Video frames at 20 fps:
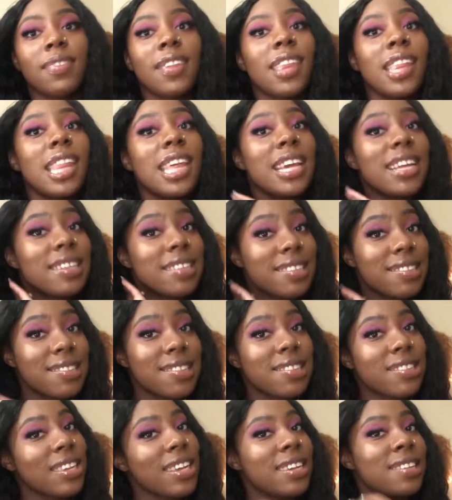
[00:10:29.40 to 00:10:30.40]

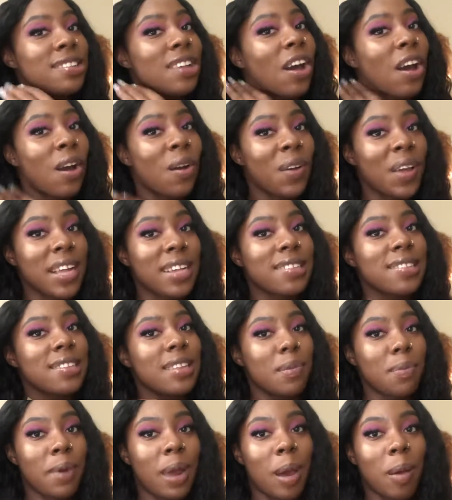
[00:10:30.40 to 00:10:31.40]
this is always
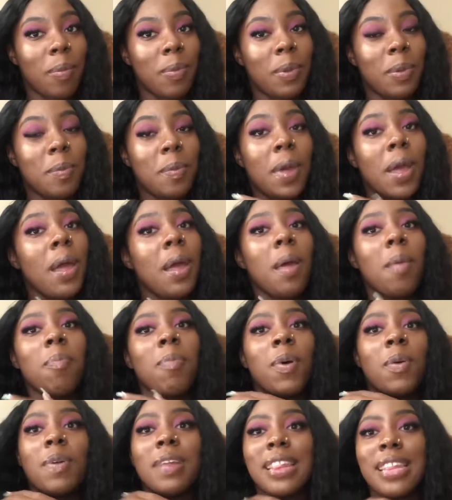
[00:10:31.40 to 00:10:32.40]
the problem.
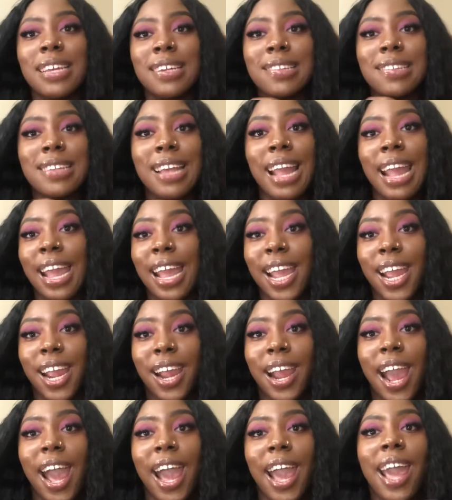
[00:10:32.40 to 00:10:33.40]
But with this
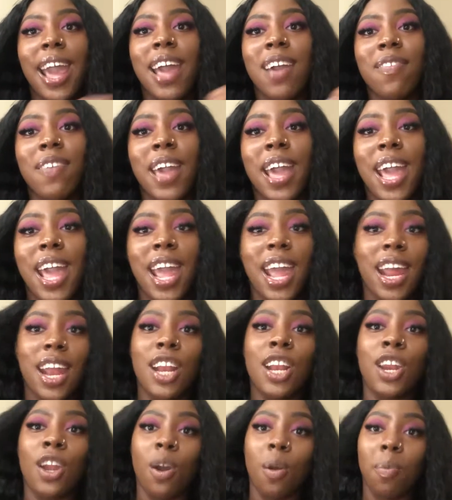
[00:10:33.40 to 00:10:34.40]
hair, I have
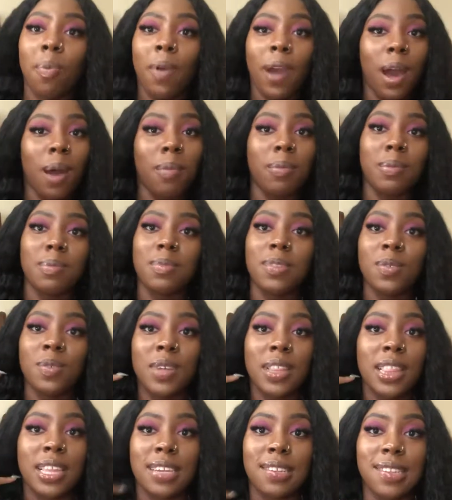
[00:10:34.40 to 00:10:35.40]
had no problems
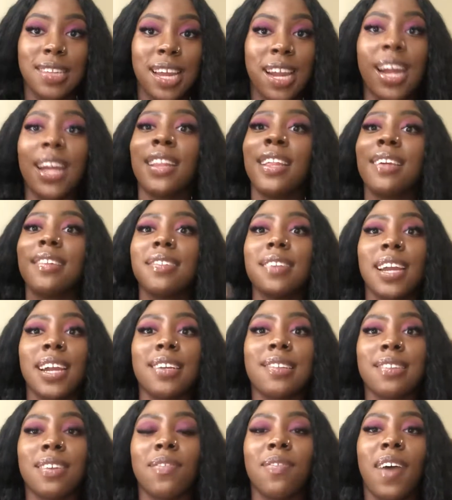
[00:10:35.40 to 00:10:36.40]
with this hair. This
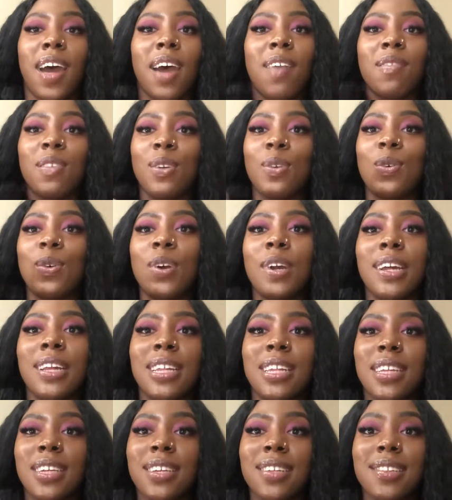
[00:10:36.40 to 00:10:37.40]
hair survived New
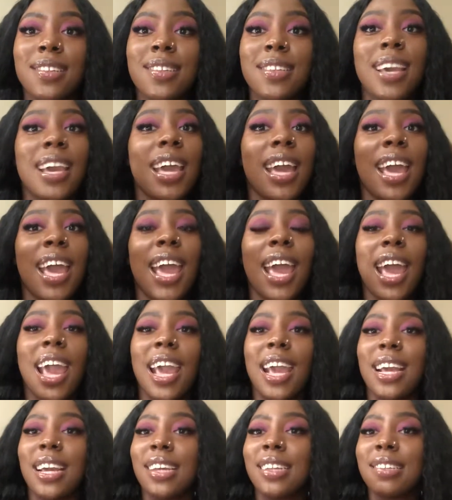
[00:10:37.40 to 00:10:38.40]
Orleans.
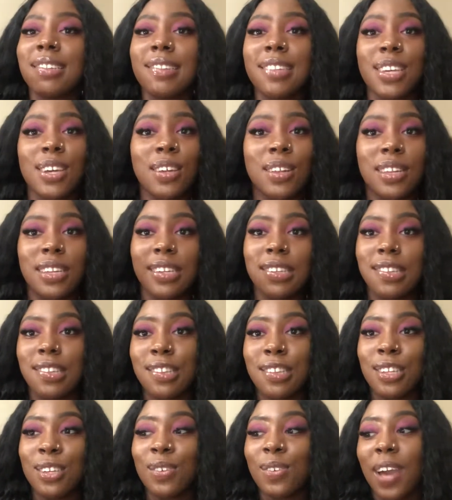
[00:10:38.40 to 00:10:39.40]
It still looks
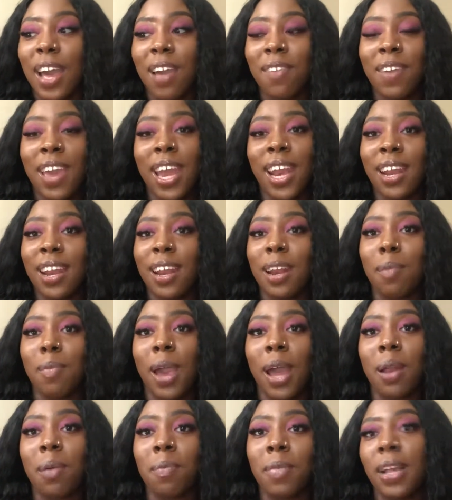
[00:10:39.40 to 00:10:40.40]
new. I've had it in
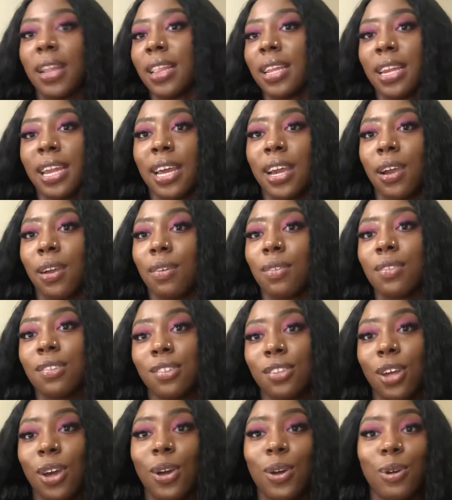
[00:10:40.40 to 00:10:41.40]
about a month now.
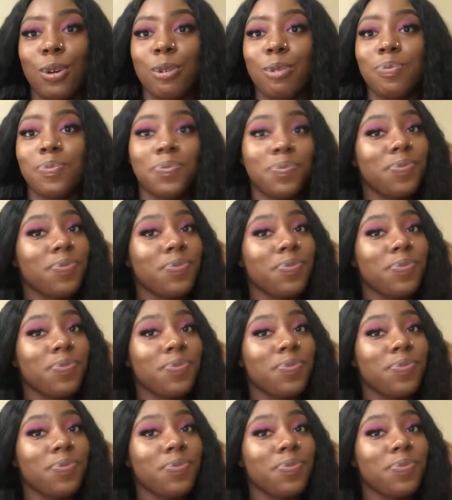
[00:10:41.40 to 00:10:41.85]
So